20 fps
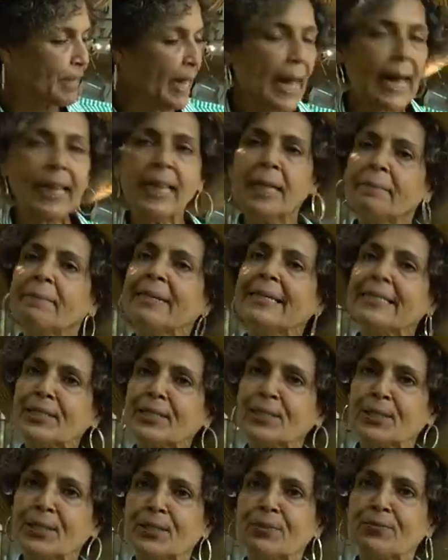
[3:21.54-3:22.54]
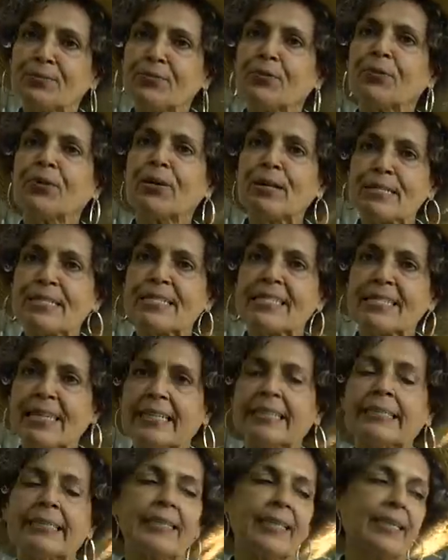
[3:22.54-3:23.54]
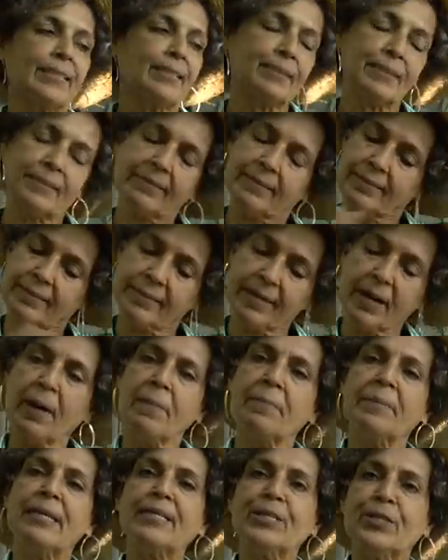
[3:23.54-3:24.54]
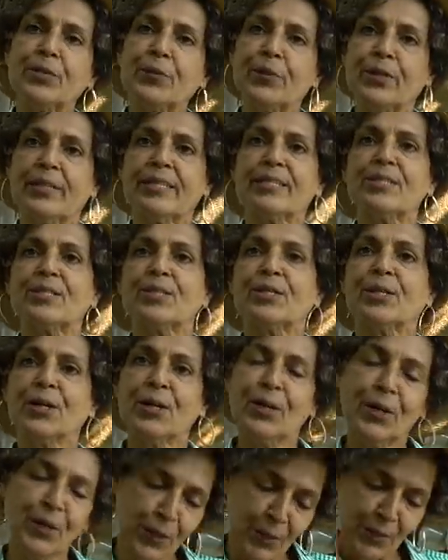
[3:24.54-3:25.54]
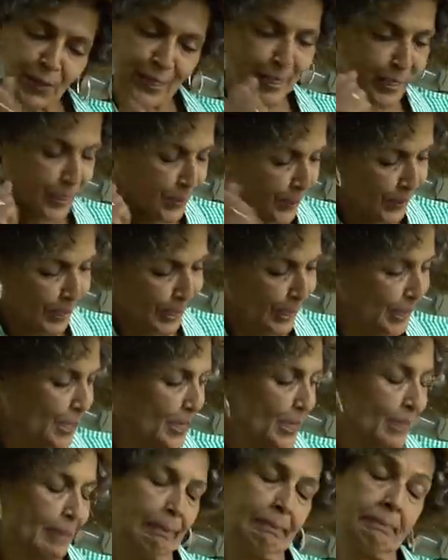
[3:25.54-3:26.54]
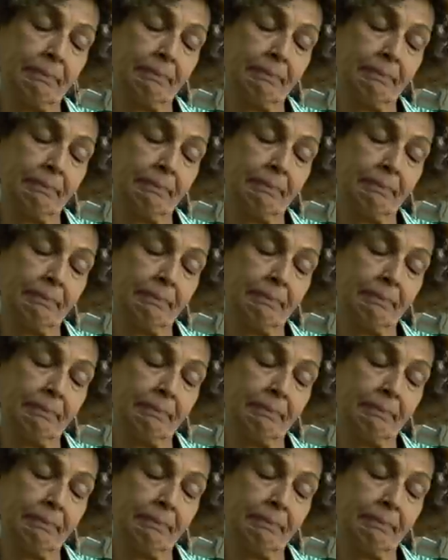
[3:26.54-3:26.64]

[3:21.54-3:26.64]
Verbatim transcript: elemental force that said, "Come and do this. You can do this."